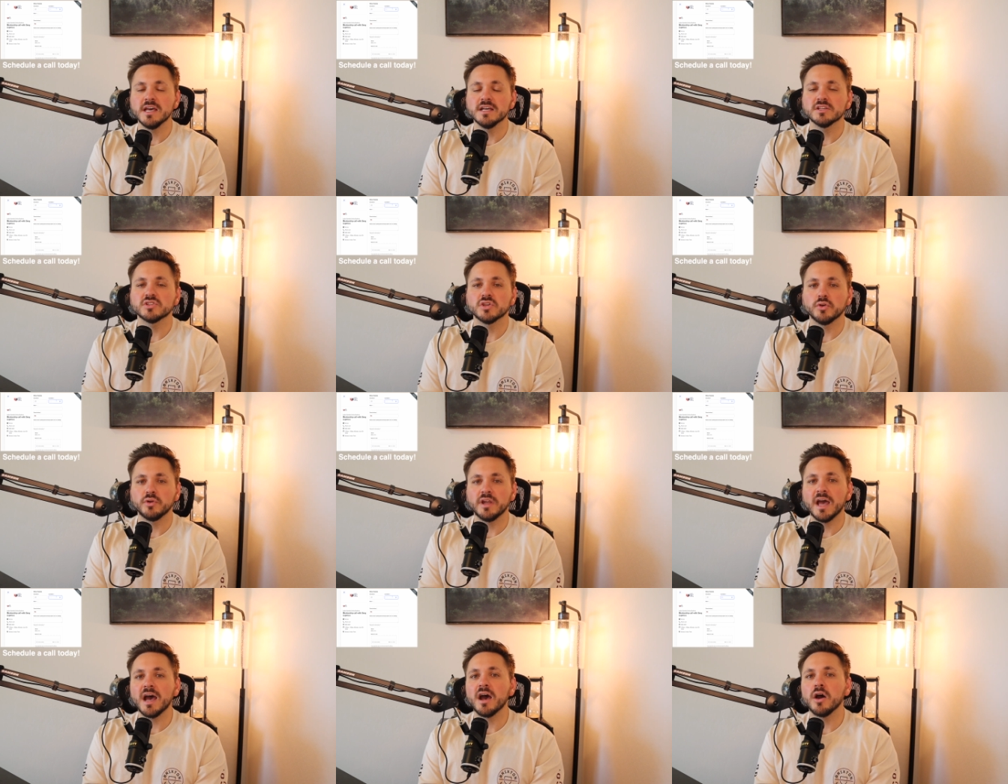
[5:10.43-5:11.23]
So
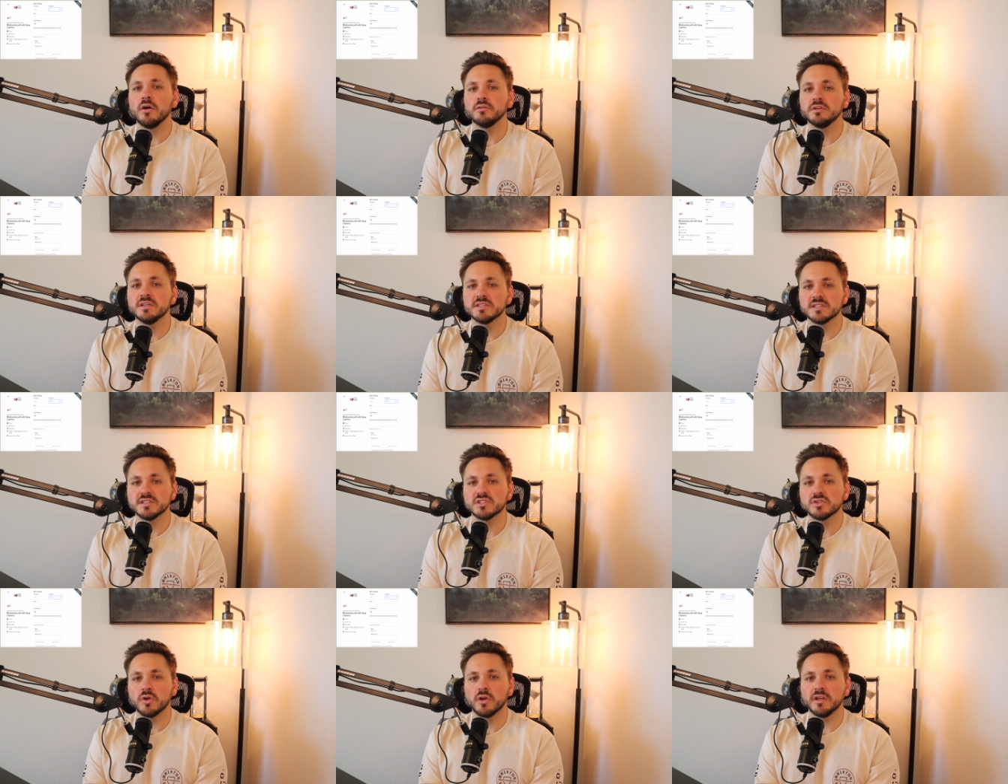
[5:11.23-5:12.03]
now this is
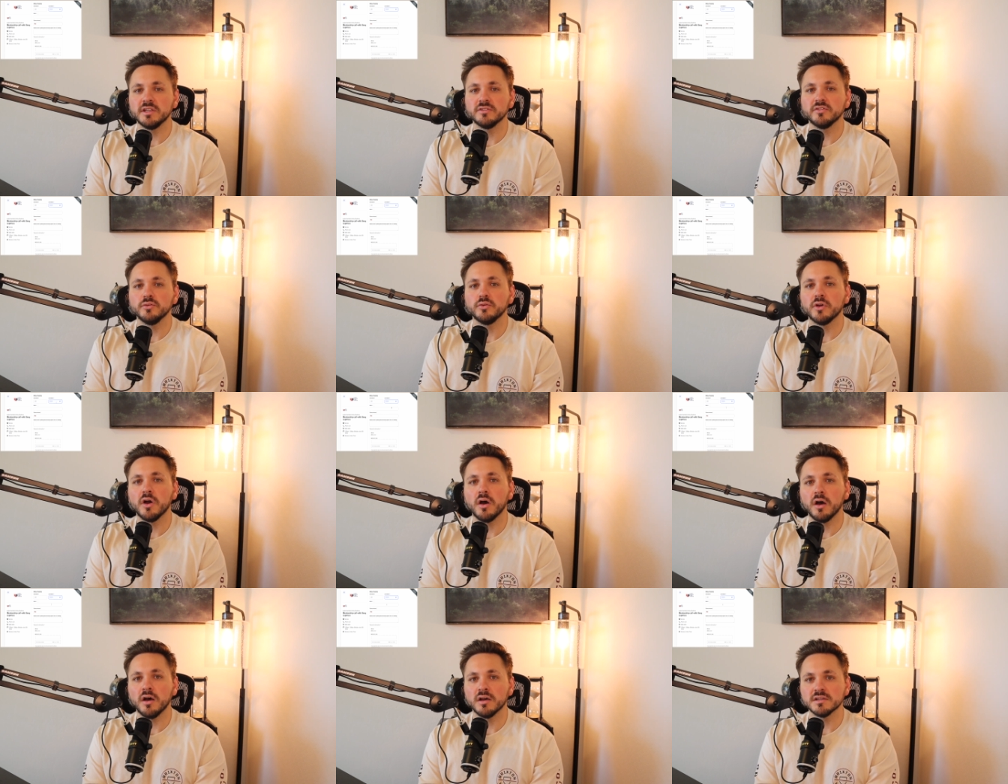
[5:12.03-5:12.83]
starting to
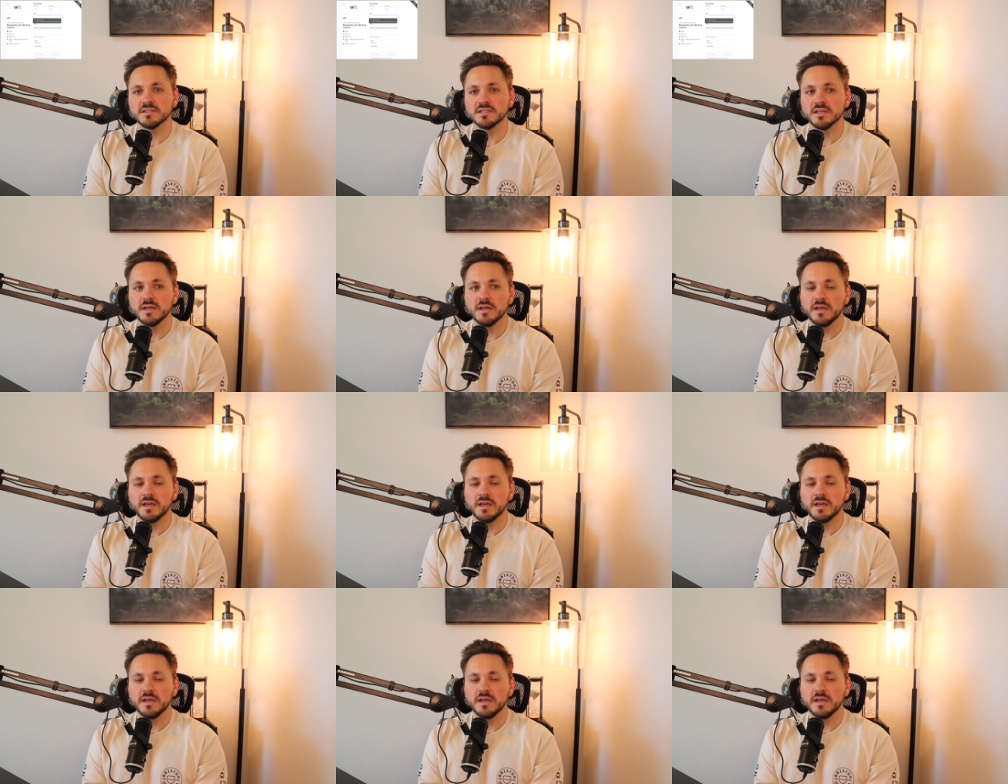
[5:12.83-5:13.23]
cause,